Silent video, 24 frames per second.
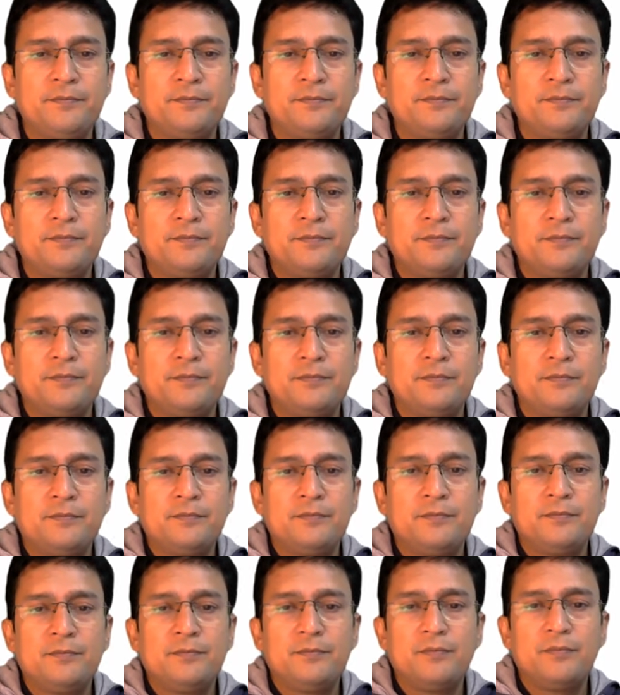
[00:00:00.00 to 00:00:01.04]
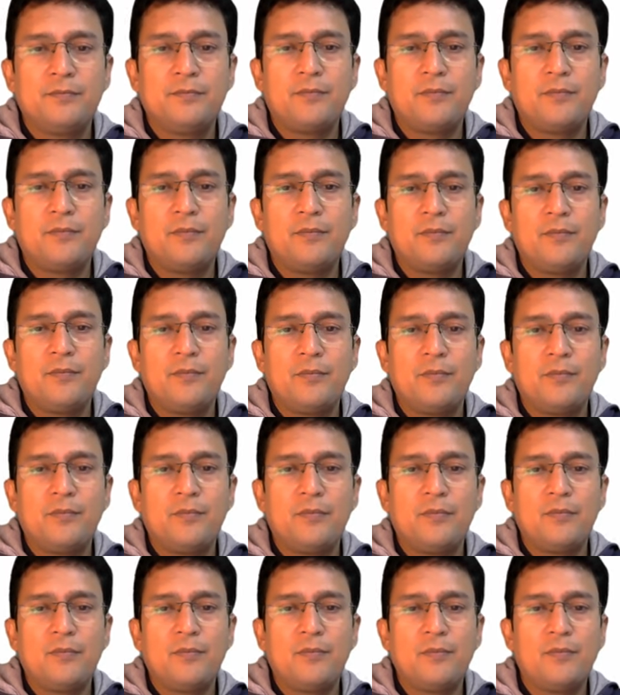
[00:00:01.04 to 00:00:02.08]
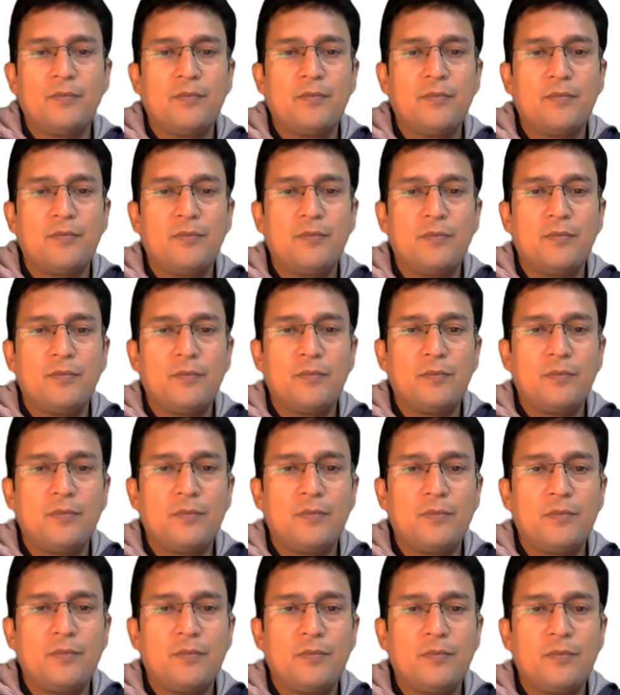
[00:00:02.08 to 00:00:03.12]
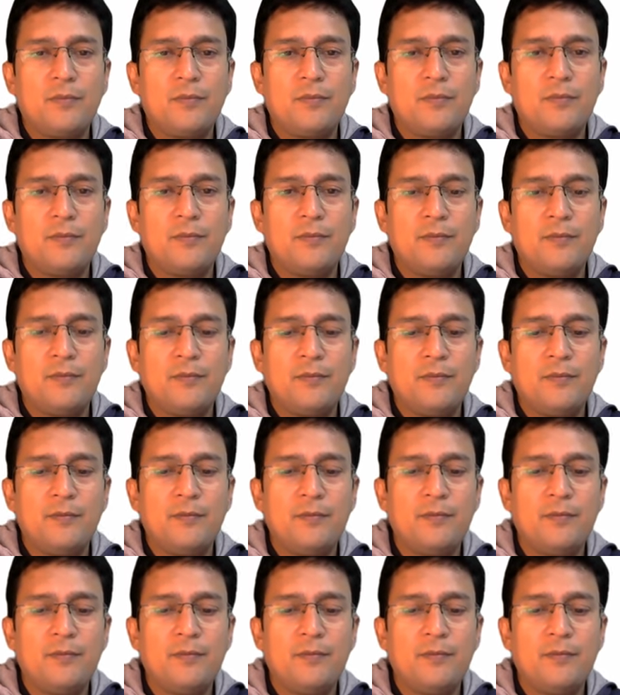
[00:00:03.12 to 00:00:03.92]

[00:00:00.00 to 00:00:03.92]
Nothing is said.